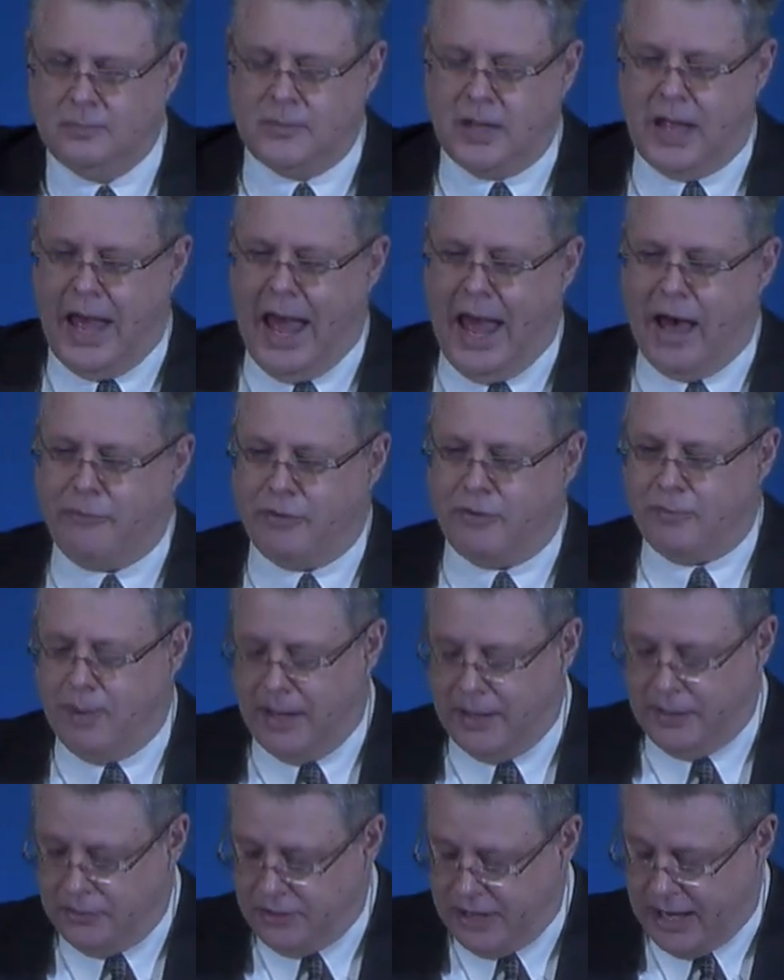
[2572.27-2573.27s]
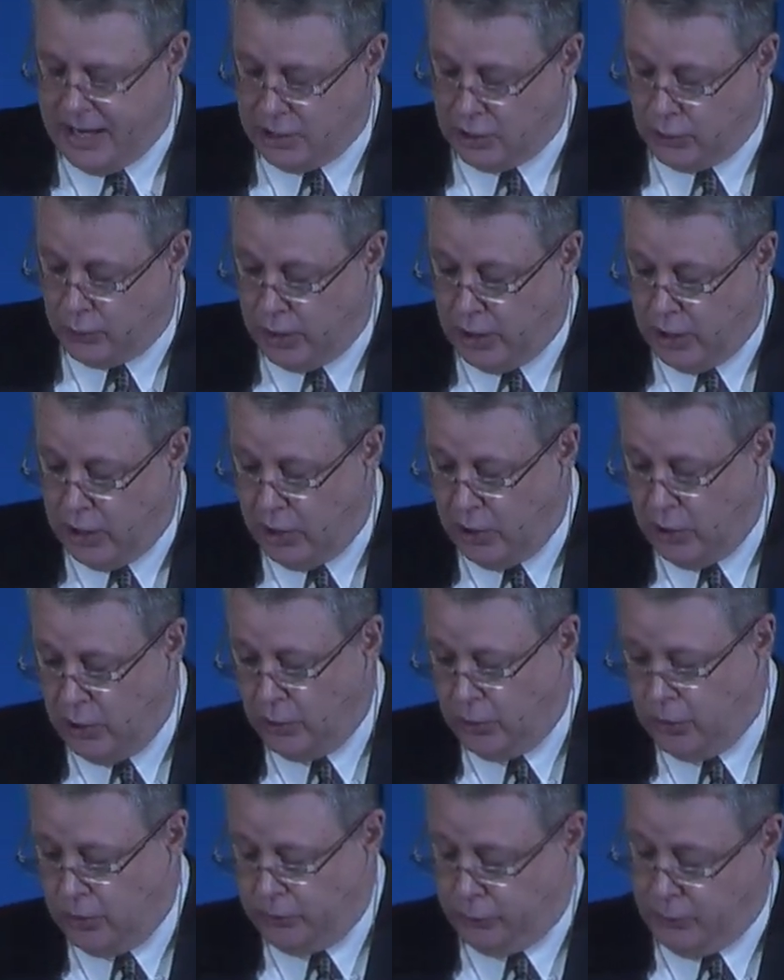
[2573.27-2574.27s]
half a month down the road,
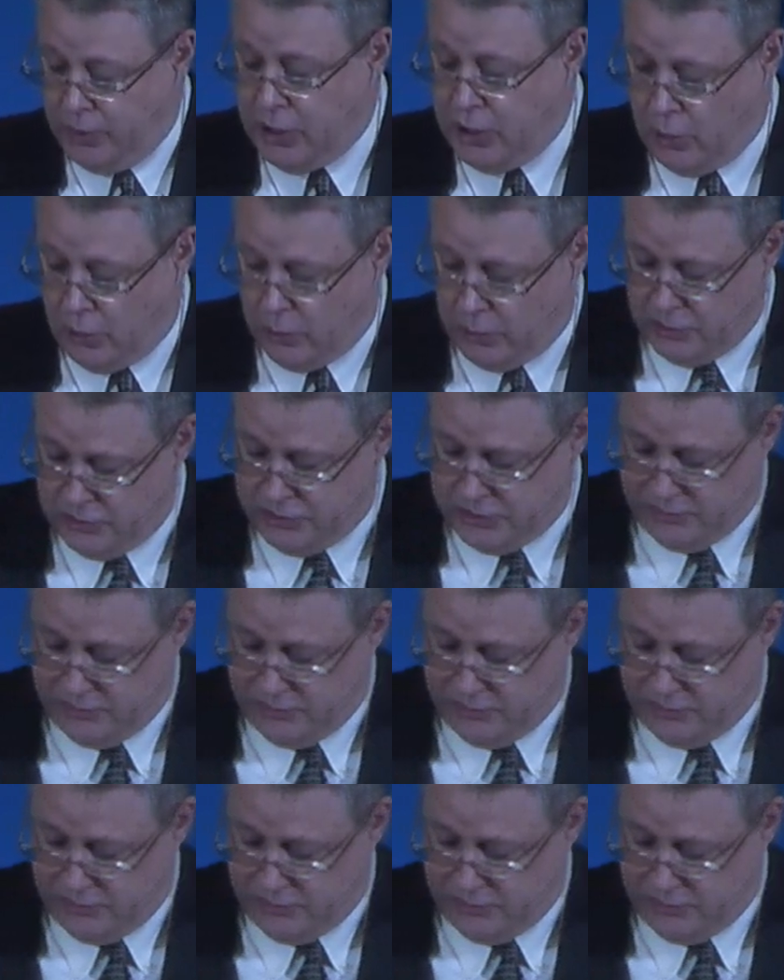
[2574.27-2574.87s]
or three quarters